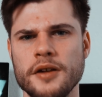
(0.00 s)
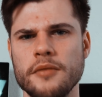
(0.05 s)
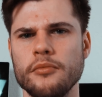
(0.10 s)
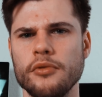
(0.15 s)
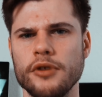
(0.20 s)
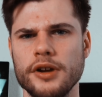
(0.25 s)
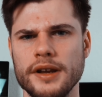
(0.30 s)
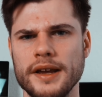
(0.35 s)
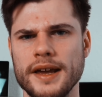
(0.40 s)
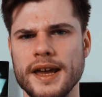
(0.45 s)

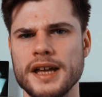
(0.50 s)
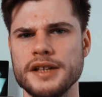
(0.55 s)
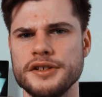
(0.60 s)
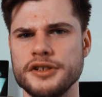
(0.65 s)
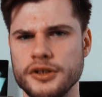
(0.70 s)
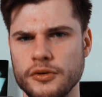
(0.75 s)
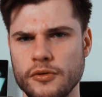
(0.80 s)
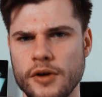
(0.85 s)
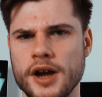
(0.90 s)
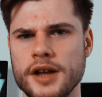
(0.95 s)
Pretty
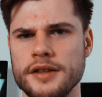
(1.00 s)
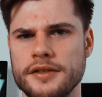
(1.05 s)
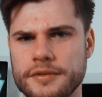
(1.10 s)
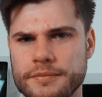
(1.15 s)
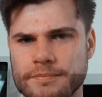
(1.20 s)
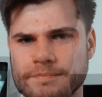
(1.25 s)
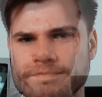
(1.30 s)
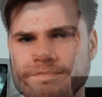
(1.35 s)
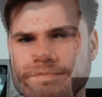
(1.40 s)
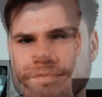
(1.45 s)
catchy, right?
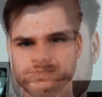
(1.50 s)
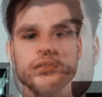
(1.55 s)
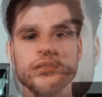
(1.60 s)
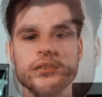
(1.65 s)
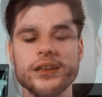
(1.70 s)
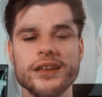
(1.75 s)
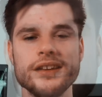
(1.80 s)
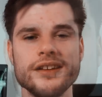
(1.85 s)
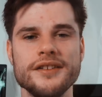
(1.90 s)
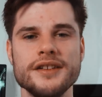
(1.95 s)

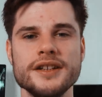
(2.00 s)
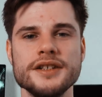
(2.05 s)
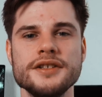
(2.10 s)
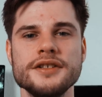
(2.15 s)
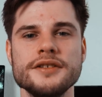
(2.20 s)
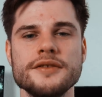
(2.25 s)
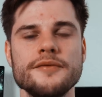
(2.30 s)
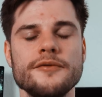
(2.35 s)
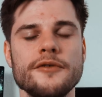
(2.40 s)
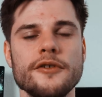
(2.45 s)
In
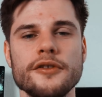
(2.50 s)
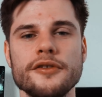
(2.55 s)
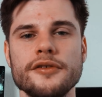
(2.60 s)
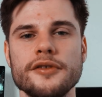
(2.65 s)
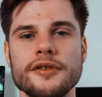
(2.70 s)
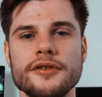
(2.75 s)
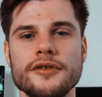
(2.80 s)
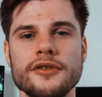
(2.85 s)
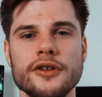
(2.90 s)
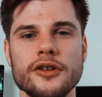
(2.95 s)
addition,
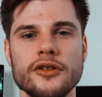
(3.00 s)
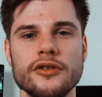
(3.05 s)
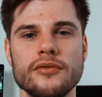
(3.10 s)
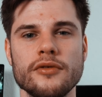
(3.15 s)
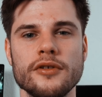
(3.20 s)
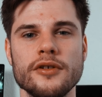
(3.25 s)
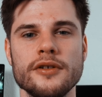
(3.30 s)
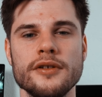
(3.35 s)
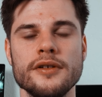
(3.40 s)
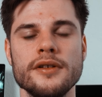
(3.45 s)
foster
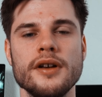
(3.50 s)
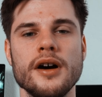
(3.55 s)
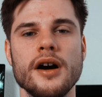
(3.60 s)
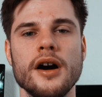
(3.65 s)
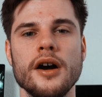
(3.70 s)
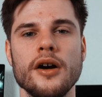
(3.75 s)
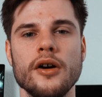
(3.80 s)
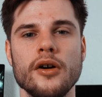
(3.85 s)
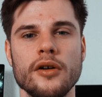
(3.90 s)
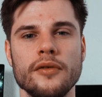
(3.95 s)
children
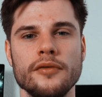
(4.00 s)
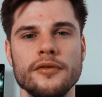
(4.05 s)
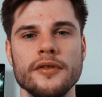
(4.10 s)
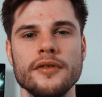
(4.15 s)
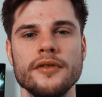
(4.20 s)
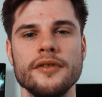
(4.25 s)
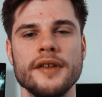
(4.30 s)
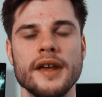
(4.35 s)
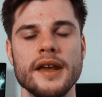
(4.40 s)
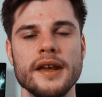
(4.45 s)
are
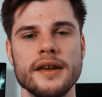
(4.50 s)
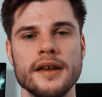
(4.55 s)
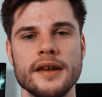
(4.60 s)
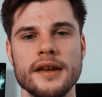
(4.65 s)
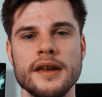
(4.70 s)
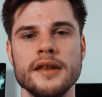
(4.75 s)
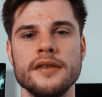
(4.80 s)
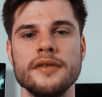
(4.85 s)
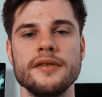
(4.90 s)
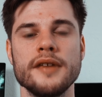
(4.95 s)
often taken
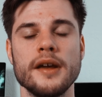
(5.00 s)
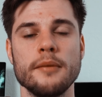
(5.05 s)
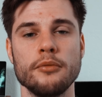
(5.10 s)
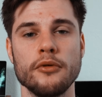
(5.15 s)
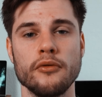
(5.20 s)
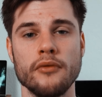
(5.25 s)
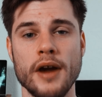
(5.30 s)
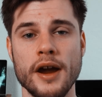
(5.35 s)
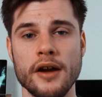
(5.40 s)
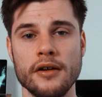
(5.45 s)
in
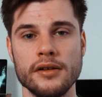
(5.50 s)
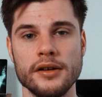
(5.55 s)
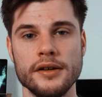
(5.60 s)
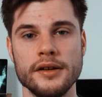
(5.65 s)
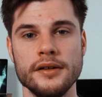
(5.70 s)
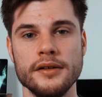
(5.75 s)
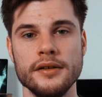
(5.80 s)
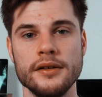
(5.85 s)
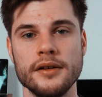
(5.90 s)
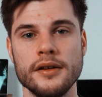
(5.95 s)

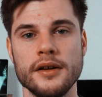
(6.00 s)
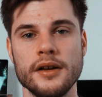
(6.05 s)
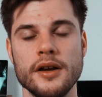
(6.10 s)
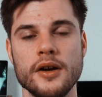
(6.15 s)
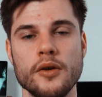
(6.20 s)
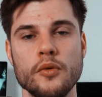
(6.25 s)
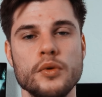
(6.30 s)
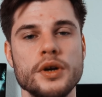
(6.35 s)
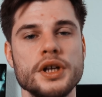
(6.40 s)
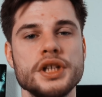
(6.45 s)
temporarily
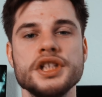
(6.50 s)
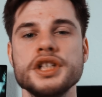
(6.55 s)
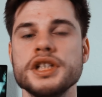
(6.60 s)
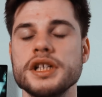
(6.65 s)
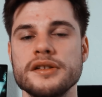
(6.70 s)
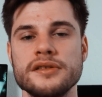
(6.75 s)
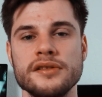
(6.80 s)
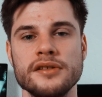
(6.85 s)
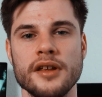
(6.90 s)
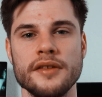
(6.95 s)
which
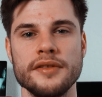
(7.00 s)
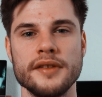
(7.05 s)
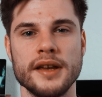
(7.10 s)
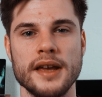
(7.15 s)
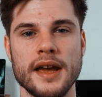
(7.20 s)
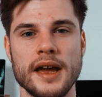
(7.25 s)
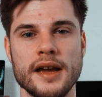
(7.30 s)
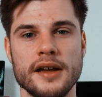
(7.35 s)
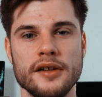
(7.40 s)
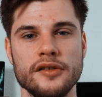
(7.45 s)
is not the
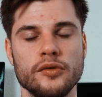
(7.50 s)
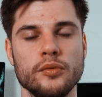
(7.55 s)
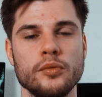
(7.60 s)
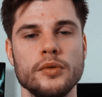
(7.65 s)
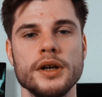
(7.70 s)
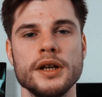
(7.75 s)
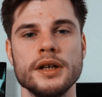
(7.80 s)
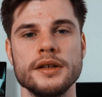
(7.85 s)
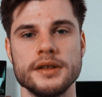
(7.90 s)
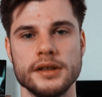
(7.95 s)
case
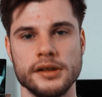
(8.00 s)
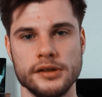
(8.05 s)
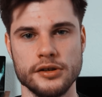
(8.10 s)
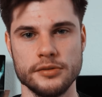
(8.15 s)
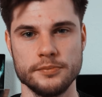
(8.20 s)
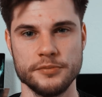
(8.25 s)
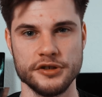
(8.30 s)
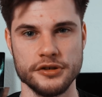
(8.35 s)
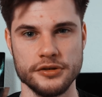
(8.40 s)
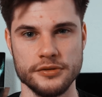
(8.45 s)
with
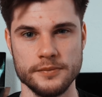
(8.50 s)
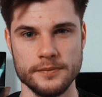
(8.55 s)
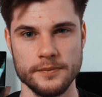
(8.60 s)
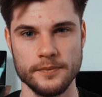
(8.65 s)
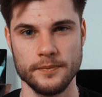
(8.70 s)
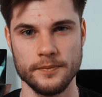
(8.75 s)
adoption.